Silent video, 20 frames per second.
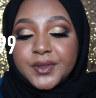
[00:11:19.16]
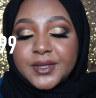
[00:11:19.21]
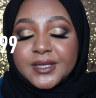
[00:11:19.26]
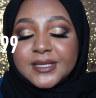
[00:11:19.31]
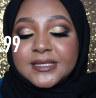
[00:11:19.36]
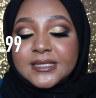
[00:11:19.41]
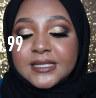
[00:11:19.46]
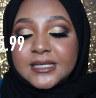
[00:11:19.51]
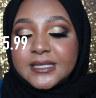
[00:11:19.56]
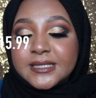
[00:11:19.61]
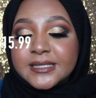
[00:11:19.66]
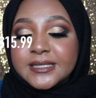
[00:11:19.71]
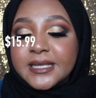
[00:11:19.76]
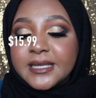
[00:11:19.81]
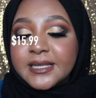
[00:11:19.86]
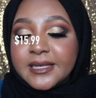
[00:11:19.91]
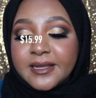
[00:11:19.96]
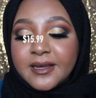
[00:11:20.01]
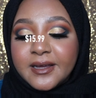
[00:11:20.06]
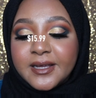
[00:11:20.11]
this is a
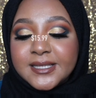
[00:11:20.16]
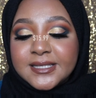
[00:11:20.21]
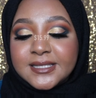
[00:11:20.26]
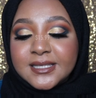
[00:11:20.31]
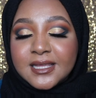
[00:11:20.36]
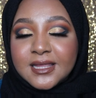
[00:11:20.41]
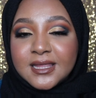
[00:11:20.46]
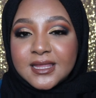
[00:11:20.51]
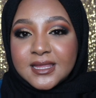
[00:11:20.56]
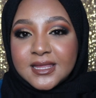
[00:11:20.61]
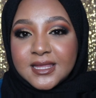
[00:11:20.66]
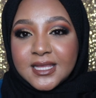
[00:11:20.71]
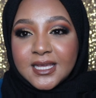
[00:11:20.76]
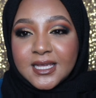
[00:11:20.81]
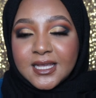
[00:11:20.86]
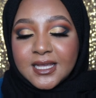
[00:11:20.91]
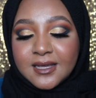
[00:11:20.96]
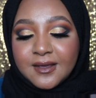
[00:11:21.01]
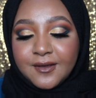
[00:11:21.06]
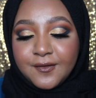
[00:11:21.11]
nice
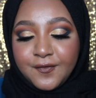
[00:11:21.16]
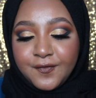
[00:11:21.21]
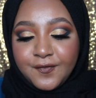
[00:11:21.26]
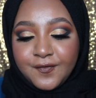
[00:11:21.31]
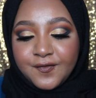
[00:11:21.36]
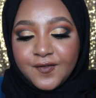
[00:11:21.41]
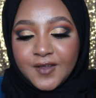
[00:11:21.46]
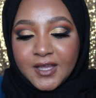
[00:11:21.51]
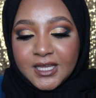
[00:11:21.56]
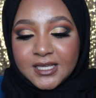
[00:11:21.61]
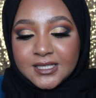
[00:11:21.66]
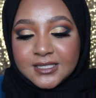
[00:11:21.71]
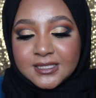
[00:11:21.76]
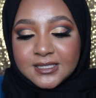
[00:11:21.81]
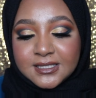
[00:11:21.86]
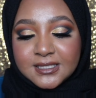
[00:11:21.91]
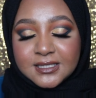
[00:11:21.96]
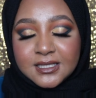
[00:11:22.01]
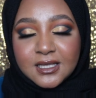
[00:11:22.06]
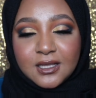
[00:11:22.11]
thick
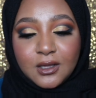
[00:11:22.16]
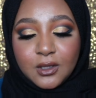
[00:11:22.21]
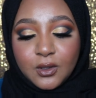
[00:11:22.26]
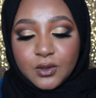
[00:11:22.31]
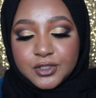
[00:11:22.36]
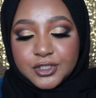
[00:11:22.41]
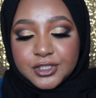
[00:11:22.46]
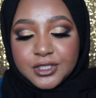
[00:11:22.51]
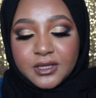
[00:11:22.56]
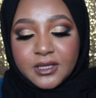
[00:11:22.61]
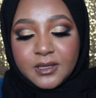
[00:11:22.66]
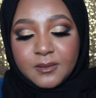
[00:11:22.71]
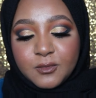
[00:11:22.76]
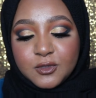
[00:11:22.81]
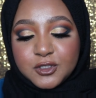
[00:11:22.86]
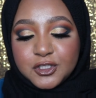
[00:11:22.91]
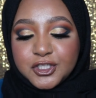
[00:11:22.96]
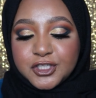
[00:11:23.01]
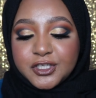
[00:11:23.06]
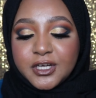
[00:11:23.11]
face lotion that
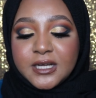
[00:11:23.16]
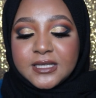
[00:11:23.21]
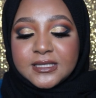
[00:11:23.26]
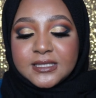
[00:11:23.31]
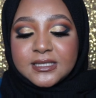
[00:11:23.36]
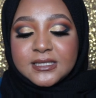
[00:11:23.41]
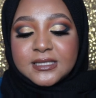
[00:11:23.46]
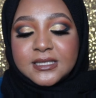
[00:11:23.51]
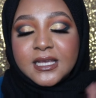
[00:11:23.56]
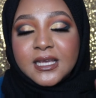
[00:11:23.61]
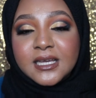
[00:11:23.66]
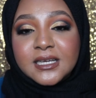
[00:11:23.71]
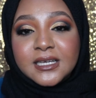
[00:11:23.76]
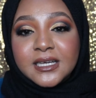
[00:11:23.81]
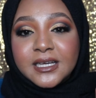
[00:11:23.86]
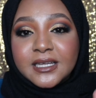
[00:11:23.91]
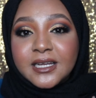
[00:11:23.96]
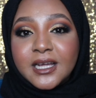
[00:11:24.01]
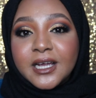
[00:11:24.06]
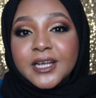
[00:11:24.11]
moisturizes
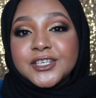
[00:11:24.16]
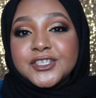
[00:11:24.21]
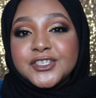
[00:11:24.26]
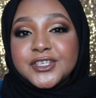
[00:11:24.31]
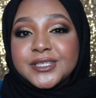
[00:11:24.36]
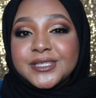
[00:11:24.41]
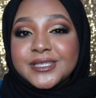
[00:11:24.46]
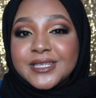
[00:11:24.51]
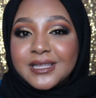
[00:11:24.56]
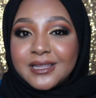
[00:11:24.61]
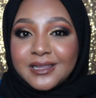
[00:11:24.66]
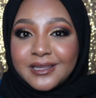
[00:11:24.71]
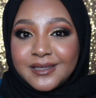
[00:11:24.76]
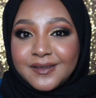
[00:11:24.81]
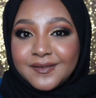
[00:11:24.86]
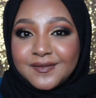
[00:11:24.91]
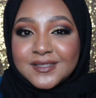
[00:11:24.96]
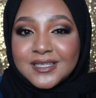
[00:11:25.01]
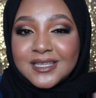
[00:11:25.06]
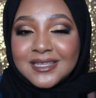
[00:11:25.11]
and hydrates and
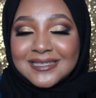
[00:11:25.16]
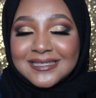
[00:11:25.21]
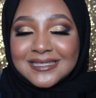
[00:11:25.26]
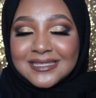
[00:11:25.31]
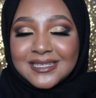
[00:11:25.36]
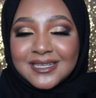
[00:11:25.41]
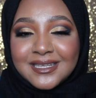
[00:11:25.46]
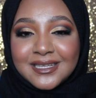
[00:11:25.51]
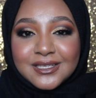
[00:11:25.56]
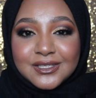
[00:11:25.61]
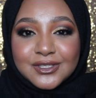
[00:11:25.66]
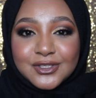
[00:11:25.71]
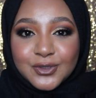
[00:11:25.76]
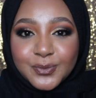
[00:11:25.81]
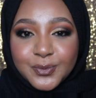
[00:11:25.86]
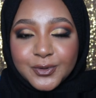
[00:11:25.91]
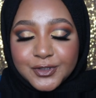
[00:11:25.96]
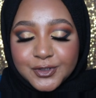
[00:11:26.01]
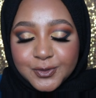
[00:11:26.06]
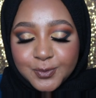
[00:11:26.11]
leaves the skin
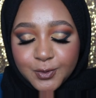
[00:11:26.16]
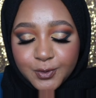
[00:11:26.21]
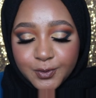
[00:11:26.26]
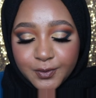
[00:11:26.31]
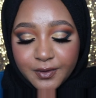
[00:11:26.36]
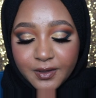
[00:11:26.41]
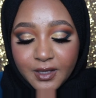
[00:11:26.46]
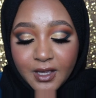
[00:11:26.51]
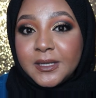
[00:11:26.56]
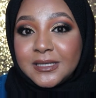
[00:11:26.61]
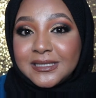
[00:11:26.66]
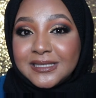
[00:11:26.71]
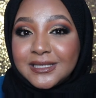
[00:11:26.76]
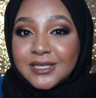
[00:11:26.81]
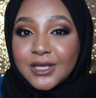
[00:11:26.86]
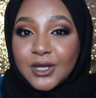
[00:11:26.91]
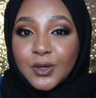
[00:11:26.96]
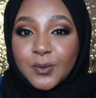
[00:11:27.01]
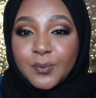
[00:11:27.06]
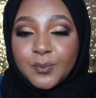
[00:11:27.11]
super smooth. It did
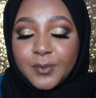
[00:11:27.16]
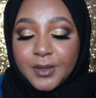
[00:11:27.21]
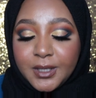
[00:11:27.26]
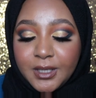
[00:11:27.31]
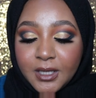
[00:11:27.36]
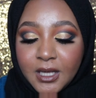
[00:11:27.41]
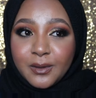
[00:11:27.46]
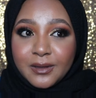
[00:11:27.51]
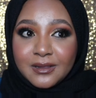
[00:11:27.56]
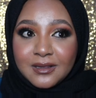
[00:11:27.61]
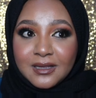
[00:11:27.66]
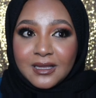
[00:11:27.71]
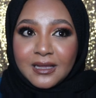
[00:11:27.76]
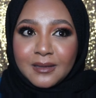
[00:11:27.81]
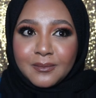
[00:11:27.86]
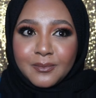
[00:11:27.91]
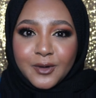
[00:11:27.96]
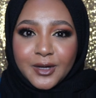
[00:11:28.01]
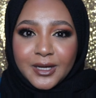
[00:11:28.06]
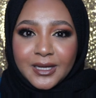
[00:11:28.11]
help me with
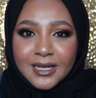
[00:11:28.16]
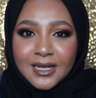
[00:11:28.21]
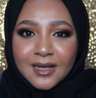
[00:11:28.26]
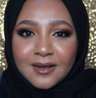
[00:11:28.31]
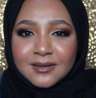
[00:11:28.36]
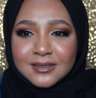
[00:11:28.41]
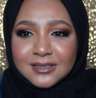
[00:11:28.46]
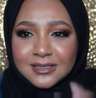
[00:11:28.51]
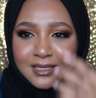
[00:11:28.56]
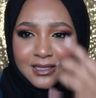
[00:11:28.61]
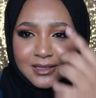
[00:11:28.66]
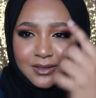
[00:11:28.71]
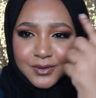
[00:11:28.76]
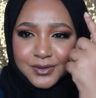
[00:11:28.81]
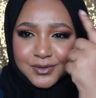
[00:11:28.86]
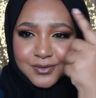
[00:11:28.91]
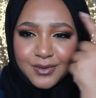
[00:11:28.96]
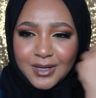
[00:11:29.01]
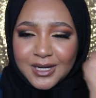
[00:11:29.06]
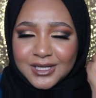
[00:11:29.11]
like breakouts and
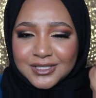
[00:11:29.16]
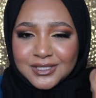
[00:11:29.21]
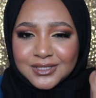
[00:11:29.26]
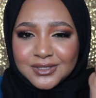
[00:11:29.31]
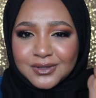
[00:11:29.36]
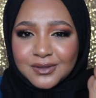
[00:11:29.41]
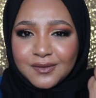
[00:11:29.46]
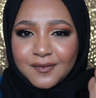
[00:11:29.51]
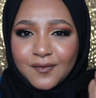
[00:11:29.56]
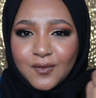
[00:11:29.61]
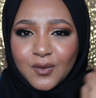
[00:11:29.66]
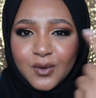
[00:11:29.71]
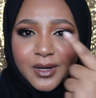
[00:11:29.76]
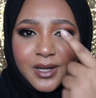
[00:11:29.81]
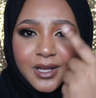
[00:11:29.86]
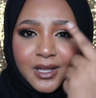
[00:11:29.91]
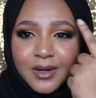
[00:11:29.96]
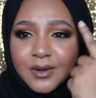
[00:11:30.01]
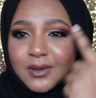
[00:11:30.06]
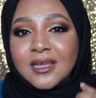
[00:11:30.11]
those rashes on the
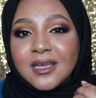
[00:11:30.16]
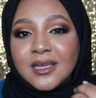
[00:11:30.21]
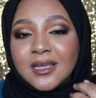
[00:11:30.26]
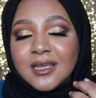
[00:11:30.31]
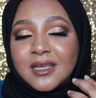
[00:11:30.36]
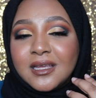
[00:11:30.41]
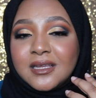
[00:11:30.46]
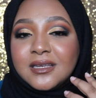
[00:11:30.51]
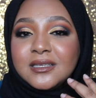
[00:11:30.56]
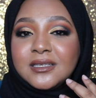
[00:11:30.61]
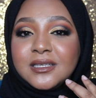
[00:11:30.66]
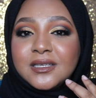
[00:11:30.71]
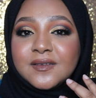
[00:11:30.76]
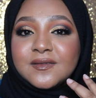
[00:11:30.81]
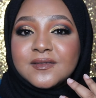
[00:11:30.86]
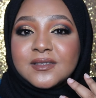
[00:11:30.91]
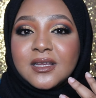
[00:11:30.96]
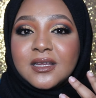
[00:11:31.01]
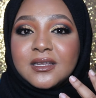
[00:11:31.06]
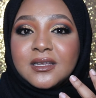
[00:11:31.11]
forehead. It
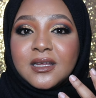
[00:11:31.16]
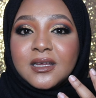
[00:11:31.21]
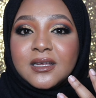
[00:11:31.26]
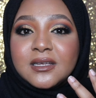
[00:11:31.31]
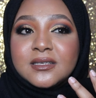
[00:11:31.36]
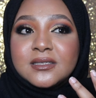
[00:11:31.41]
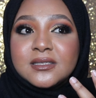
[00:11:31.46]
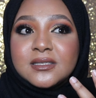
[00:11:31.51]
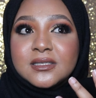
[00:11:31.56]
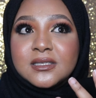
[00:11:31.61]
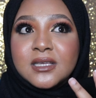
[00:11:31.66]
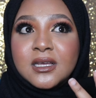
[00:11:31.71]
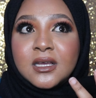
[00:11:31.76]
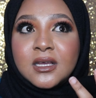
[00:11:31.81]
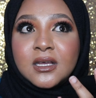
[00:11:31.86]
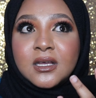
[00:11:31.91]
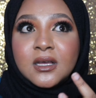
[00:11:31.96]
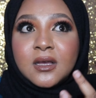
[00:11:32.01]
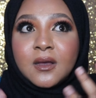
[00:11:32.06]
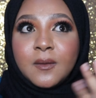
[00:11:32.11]
gives a nice
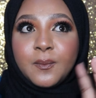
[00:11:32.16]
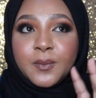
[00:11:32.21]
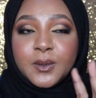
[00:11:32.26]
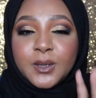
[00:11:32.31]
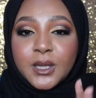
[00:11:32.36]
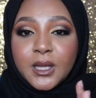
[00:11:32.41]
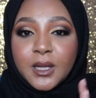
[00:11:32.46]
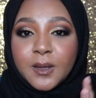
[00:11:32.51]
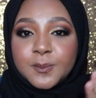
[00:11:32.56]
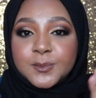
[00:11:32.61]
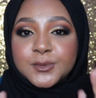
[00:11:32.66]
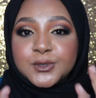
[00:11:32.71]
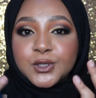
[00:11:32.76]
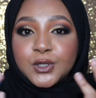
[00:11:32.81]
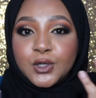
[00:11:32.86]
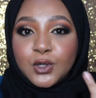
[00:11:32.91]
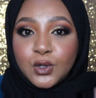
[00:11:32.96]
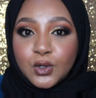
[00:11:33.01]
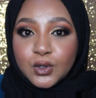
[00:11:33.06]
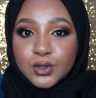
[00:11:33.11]
plumped
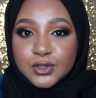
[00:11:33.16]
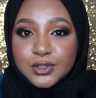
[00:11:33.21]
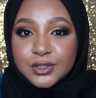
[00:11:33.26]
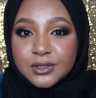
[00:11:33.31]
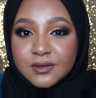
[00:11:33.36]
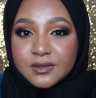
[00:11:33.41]
look to the